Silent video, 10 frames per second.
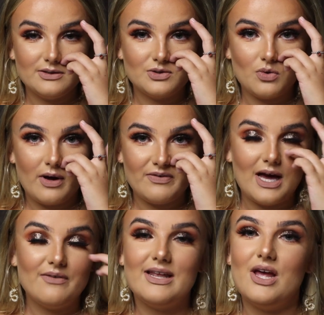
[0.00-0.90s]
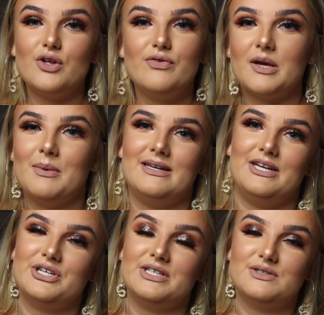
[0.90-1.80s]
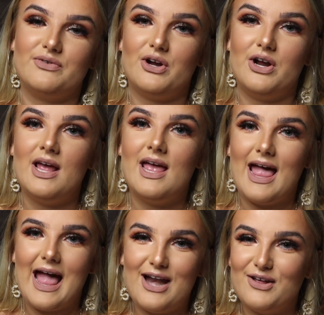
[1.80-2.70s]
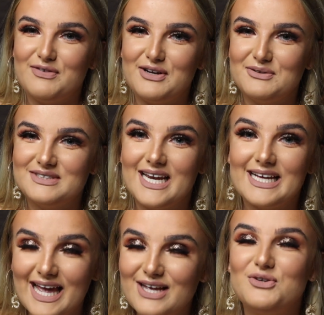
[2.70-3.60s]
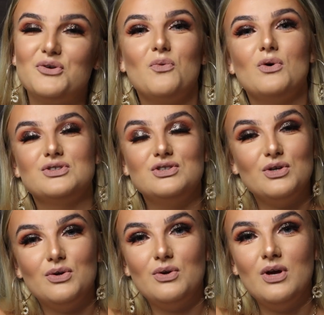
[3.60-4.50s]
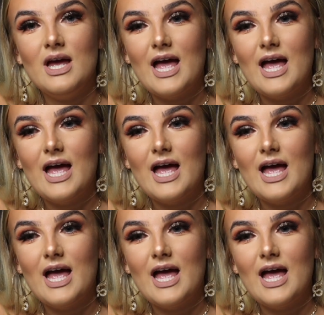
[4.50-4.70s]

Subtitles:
So if you have any other recommendations for any other videos, then again, you know what to do.